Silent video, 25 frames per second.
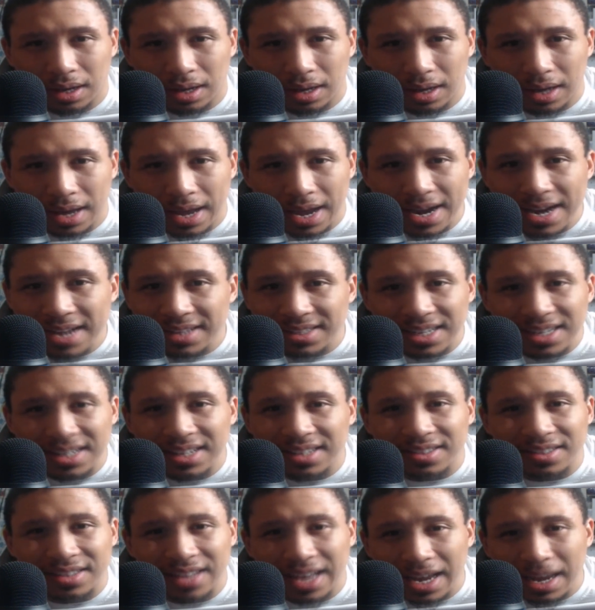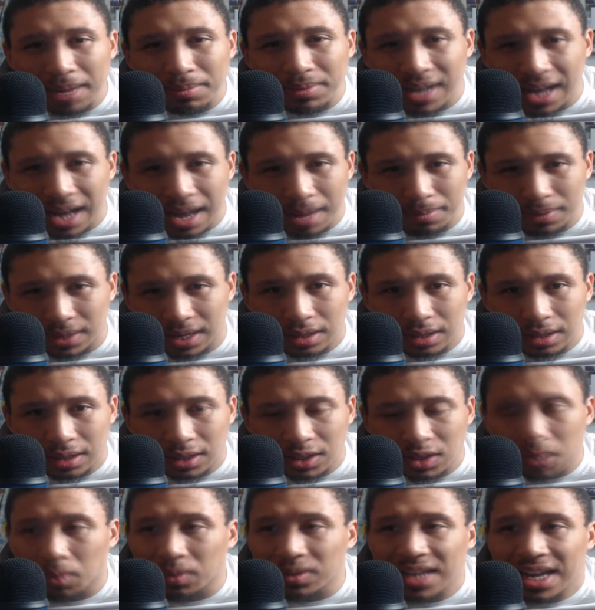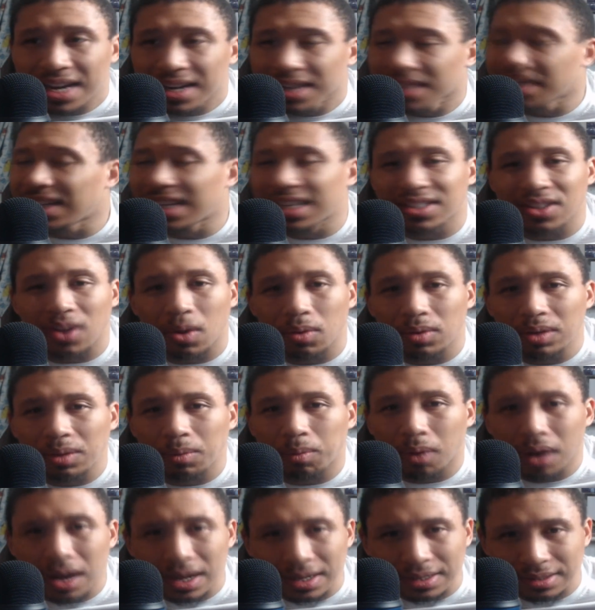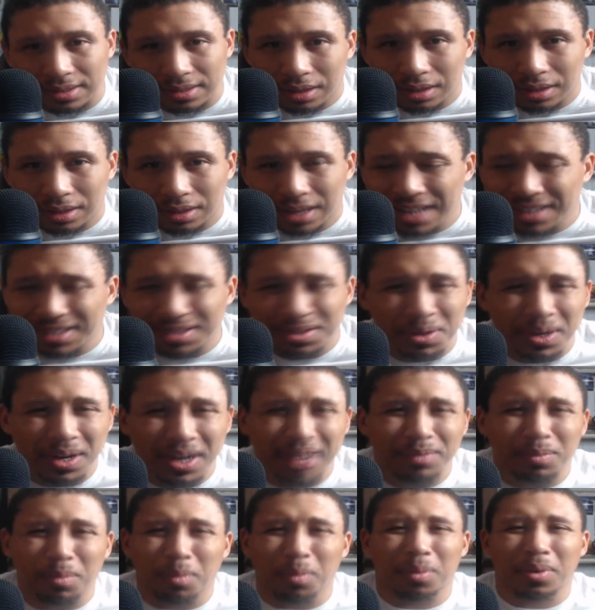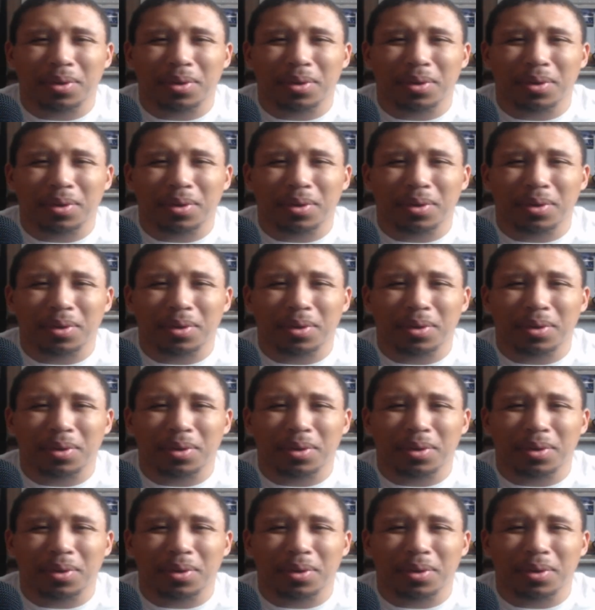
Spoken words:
and it's in the same timeline. So technically, it's only once. That's great.